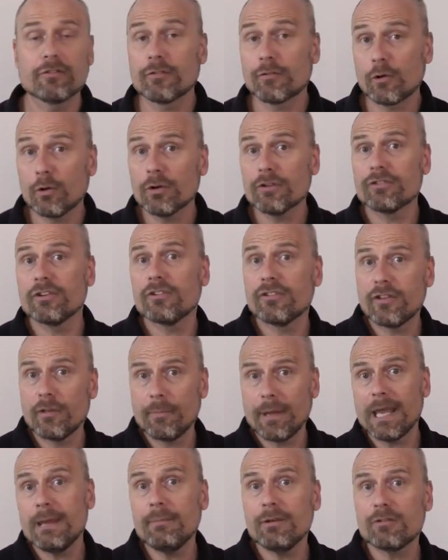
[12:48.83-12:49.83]
Of course, it's the
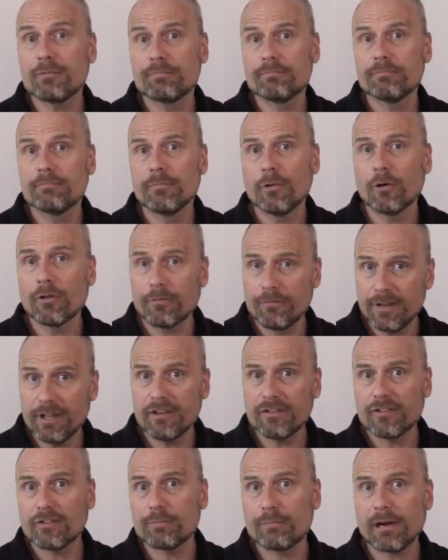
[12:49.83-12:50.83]
baby's or the
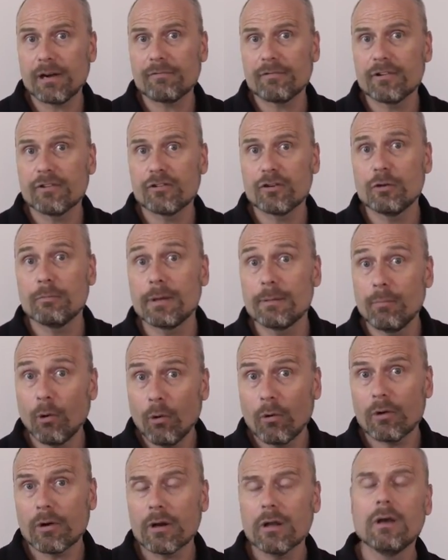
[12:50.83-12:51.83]
fetus's preference to be
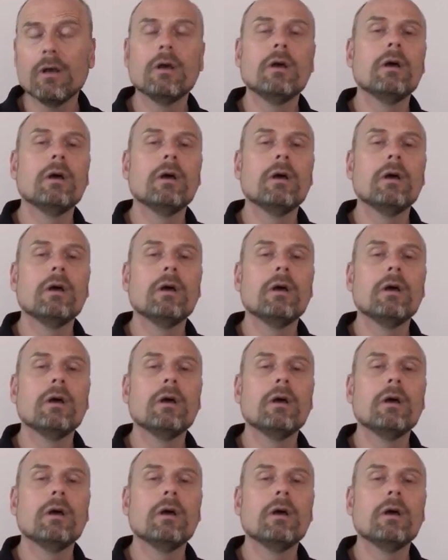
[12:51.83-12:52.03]
born,